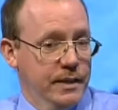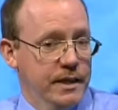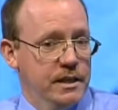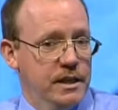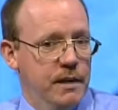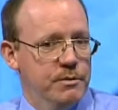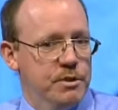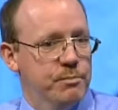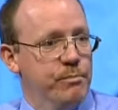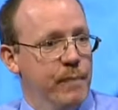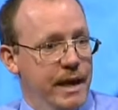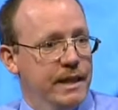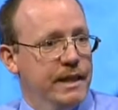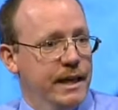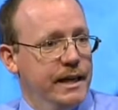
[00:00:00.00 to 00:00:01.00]
at that time to
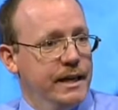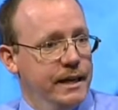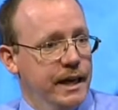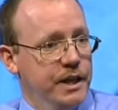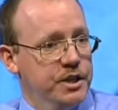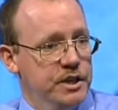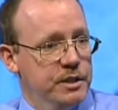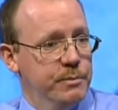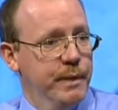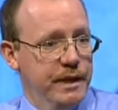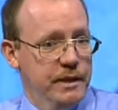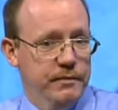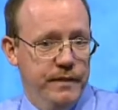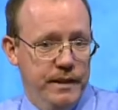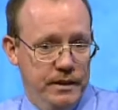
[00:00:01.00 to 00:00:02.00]
make that connection, to
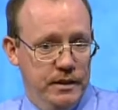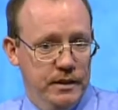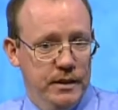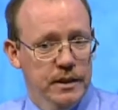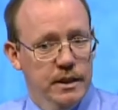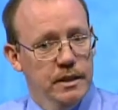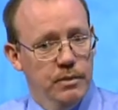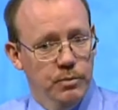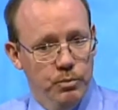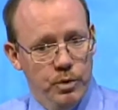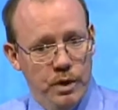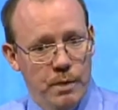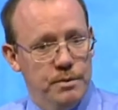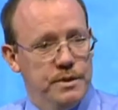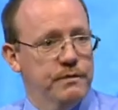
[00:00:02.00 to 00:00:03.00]
make the fact that
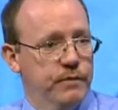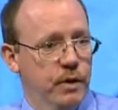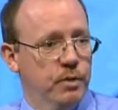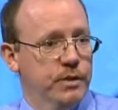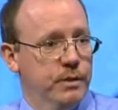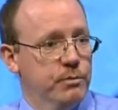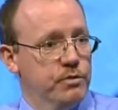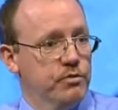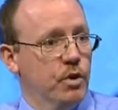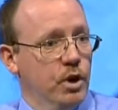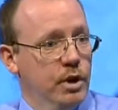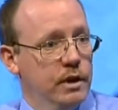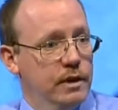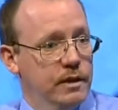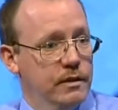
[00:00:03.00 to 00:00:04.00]
what I was involved in was
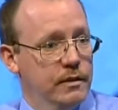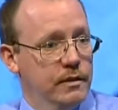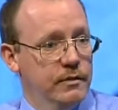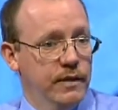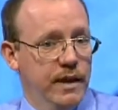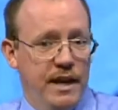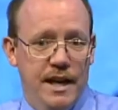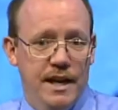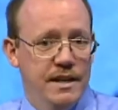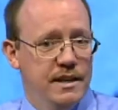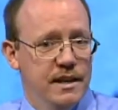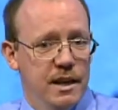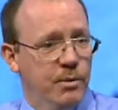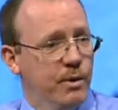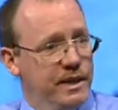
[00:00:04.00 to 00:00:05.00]
wrong. Mm. In fact, I
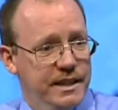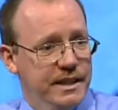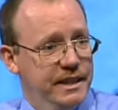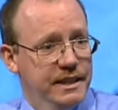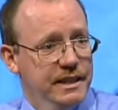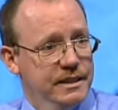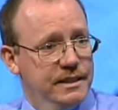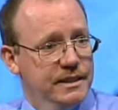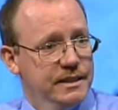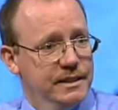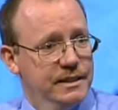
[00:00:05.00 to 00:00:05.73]
had no idea.